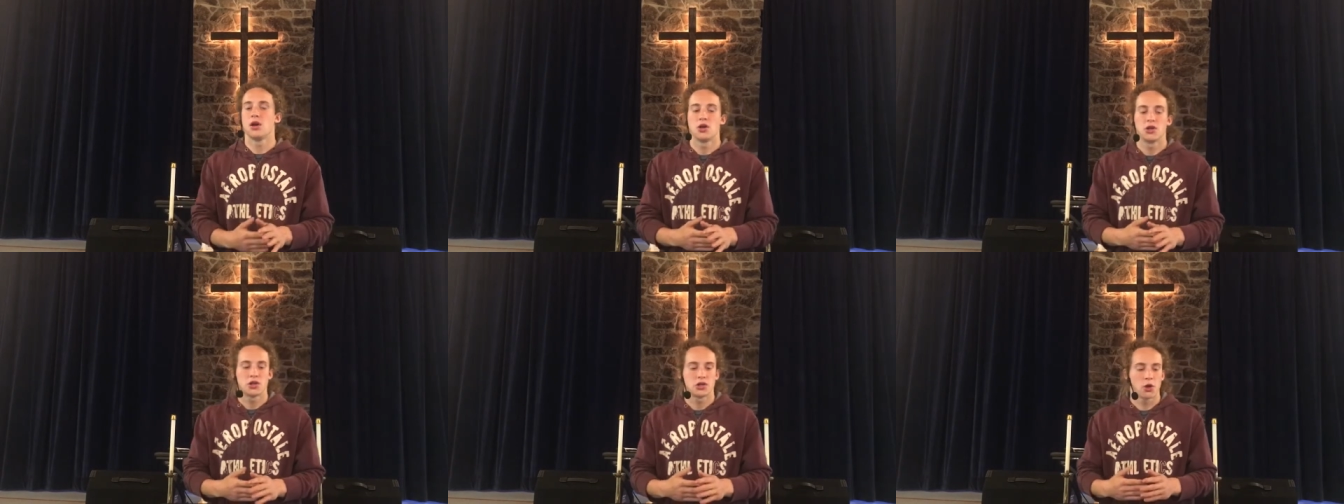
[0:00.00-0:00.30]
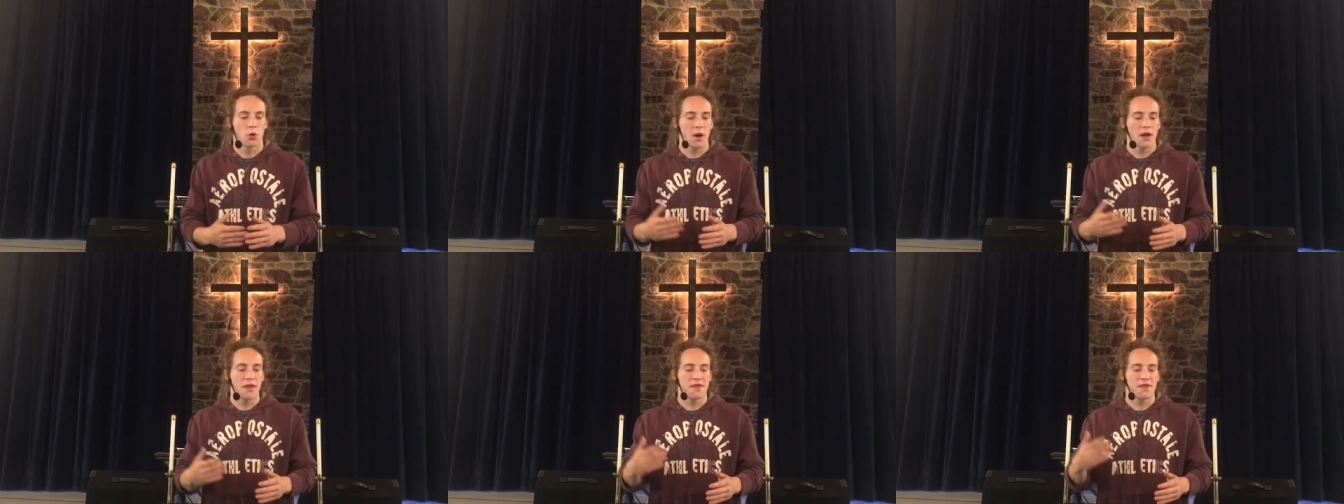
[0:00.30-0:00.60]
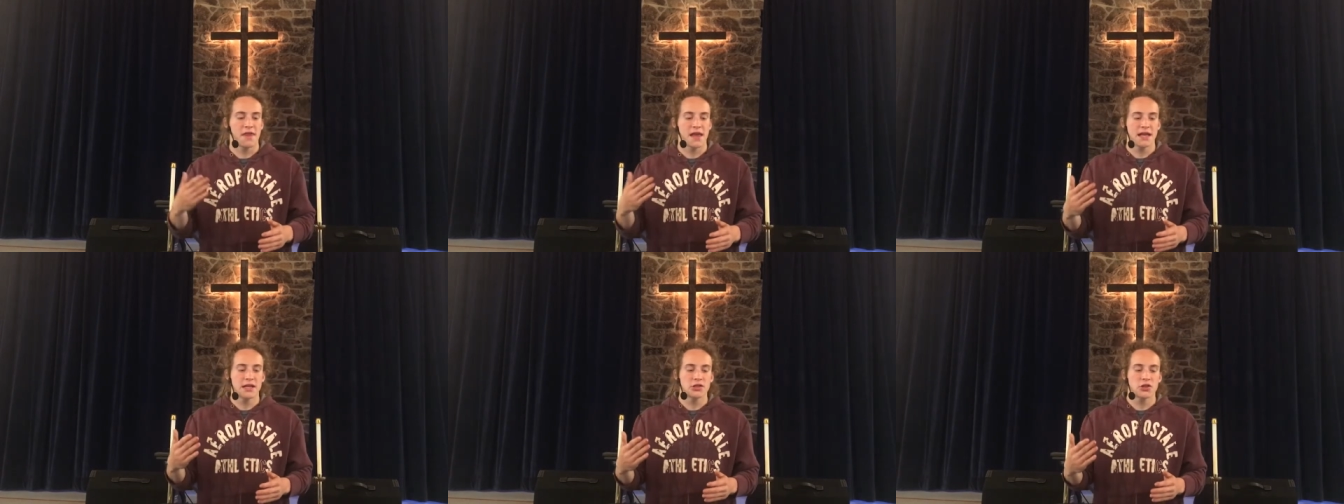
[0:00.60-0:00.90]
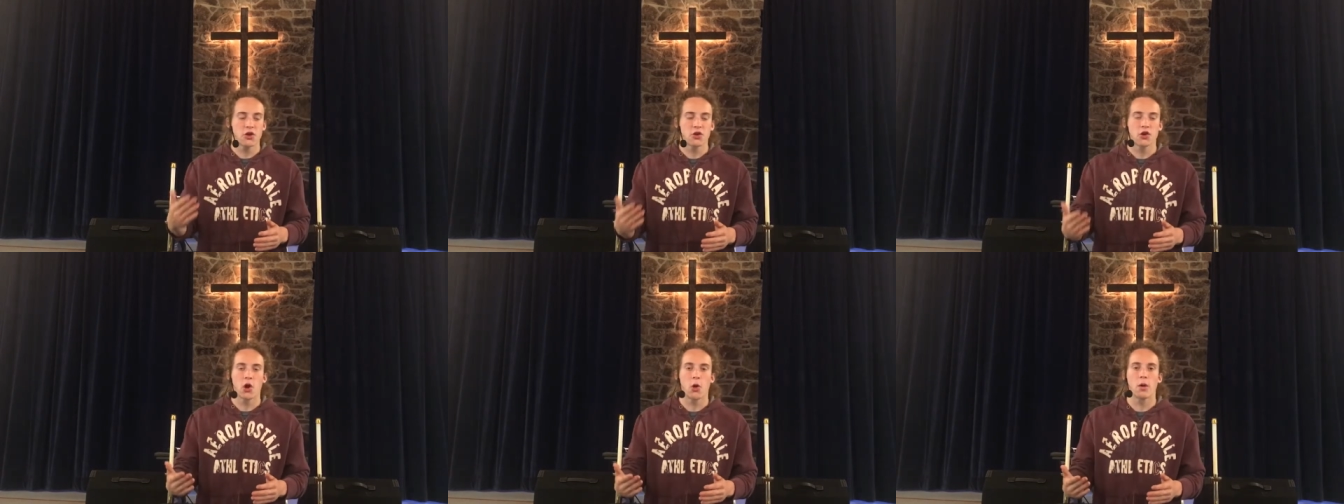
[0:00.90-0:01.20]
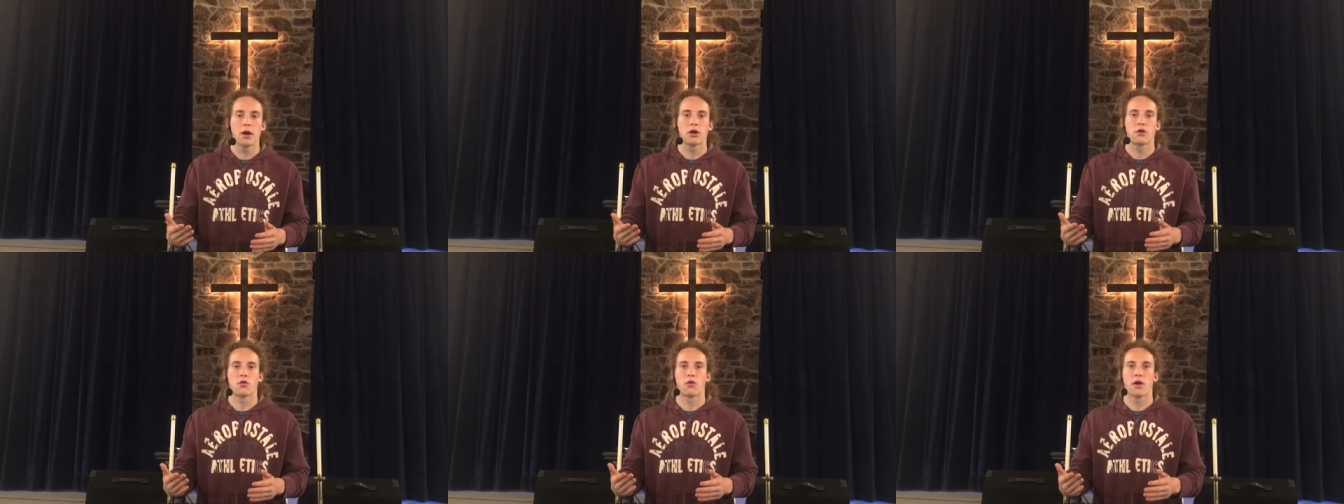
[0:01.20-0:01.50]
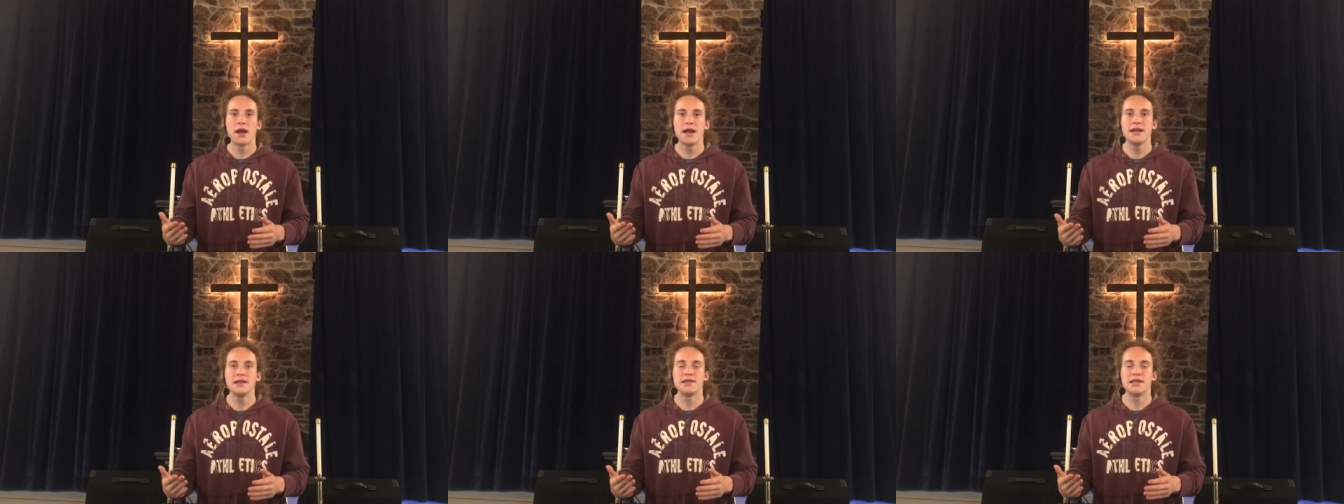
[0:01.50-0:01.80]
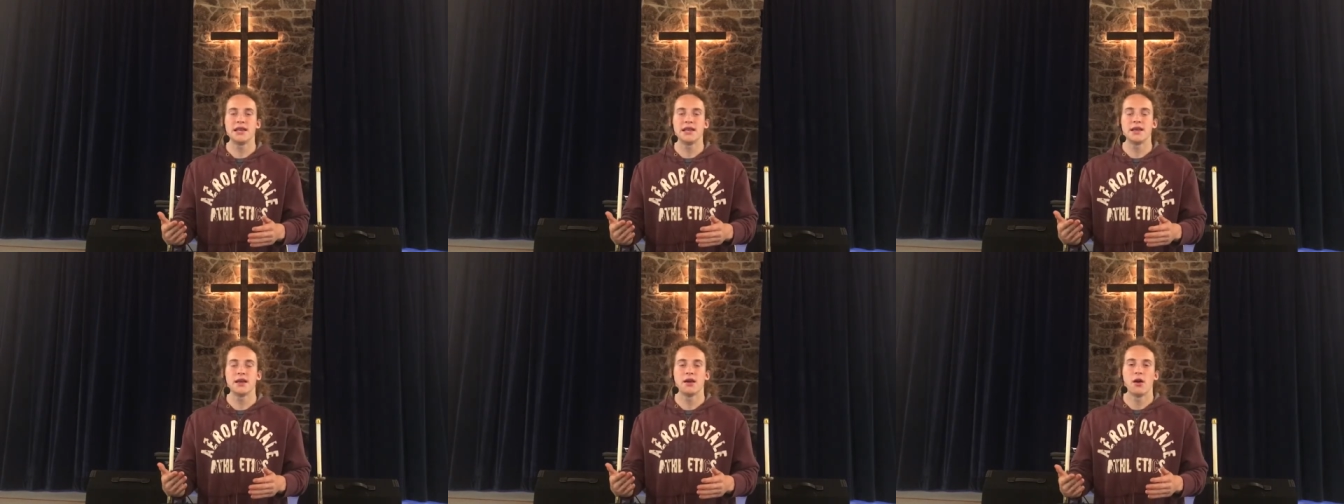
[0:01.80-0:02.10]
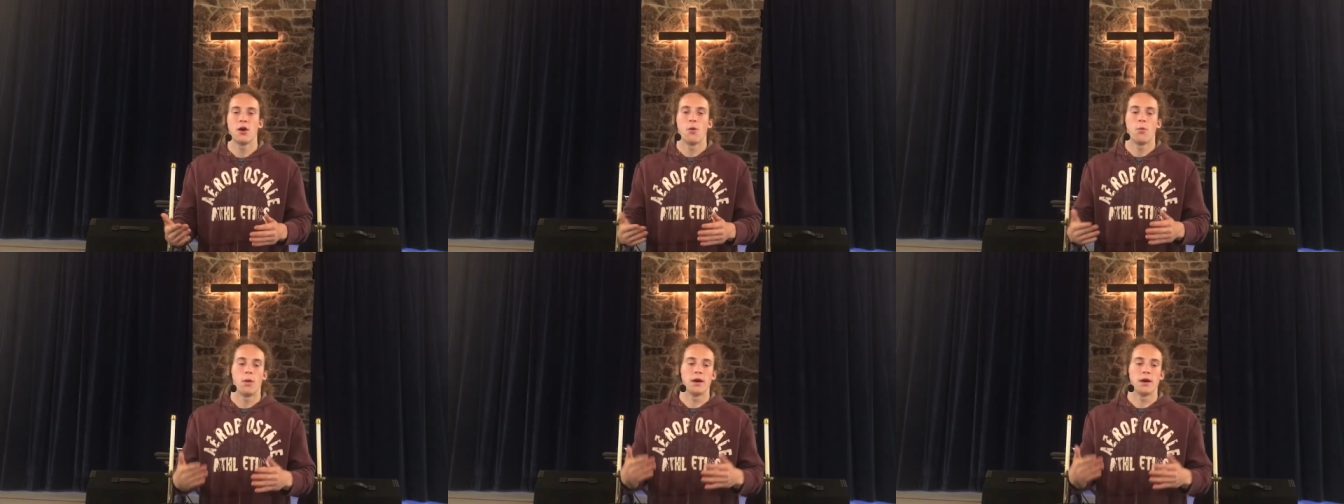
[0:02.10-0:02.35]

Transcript: So when things are going crazy,